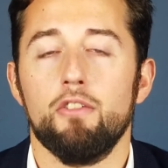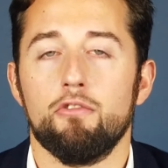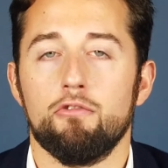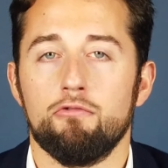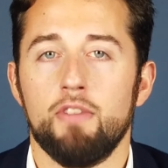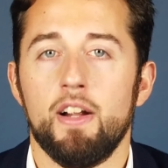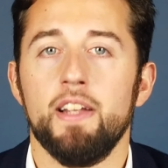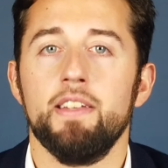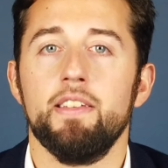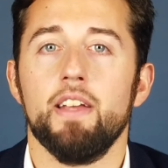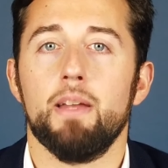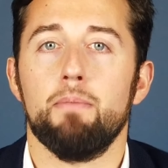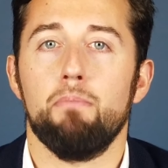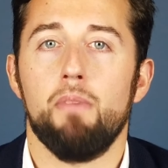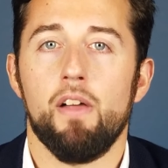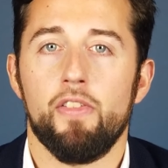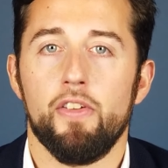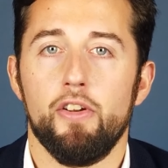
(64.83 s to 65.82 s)
rent
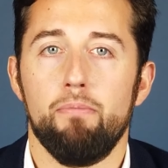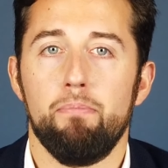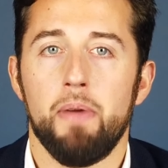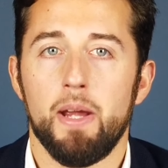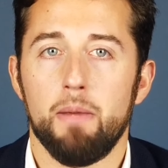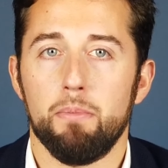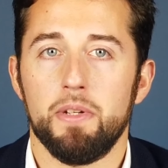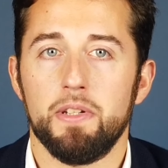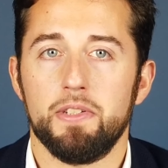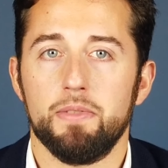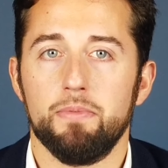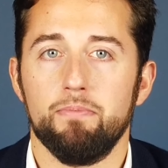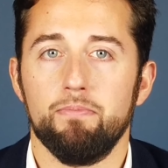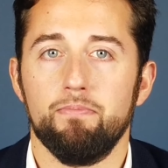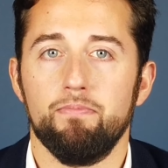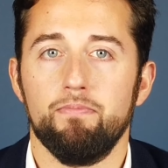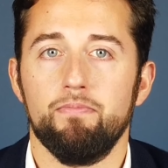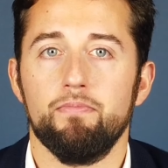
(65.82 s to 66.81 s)
and method of payment,
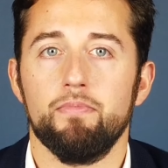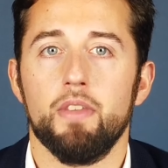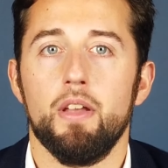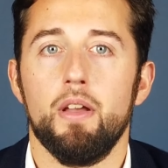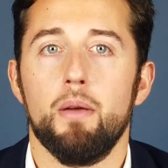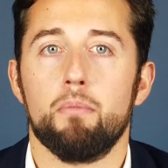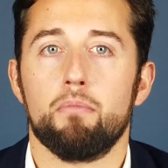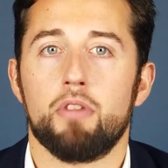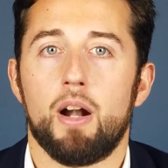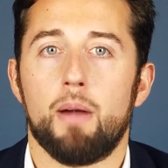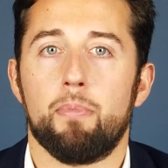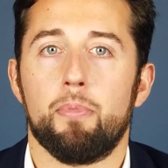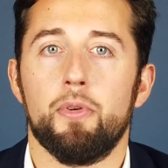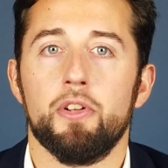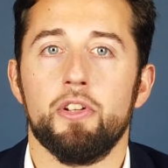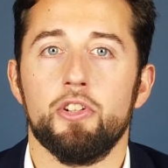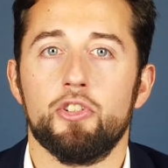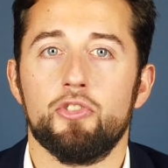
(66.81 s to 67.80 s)

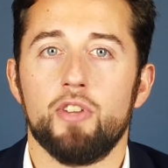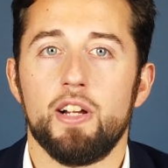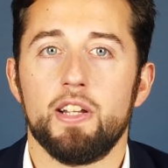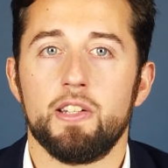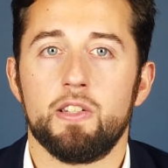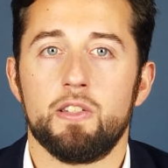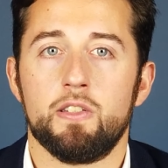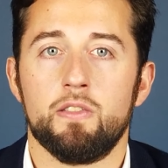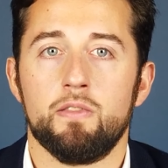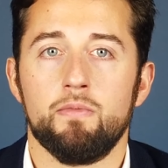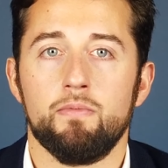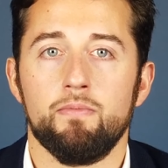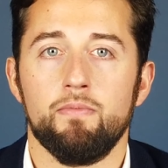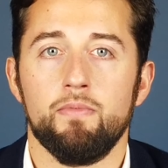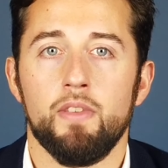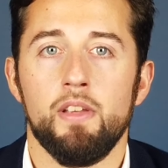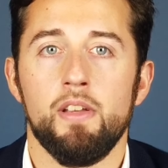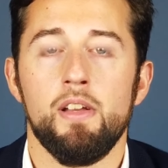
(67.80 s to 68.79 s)
property address,
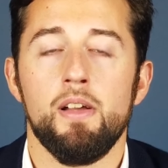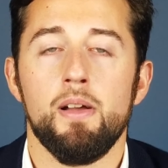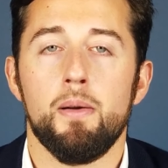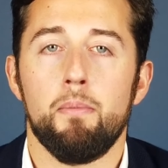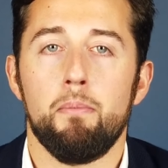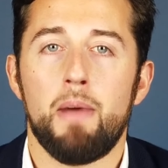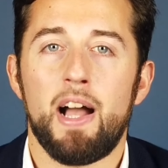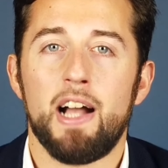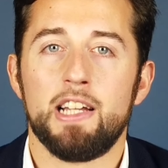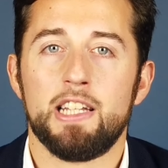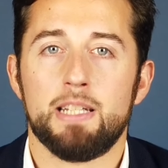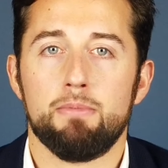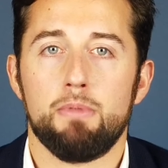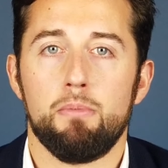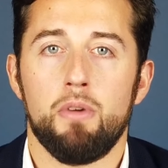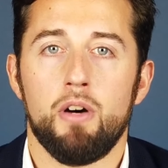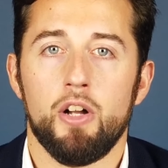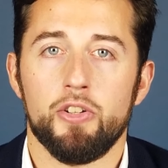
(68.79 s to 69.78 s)

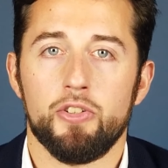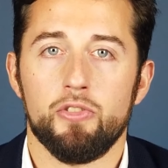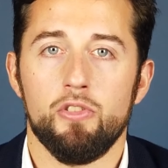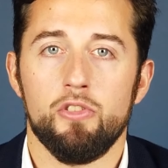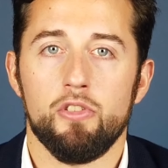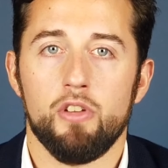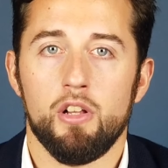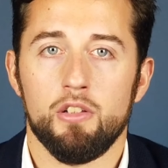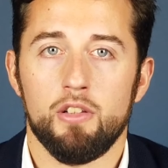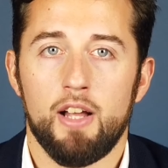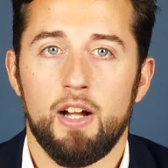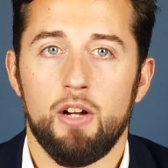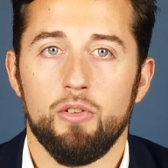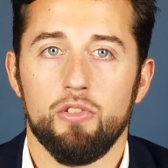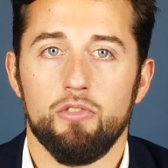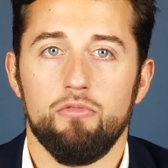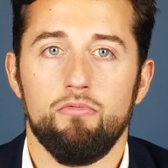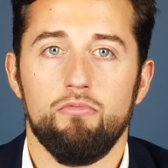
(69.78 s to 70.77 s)
maximum hunters
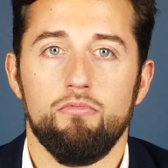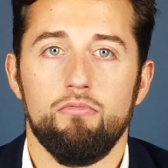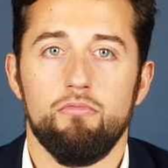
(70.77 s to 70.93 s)
allowed,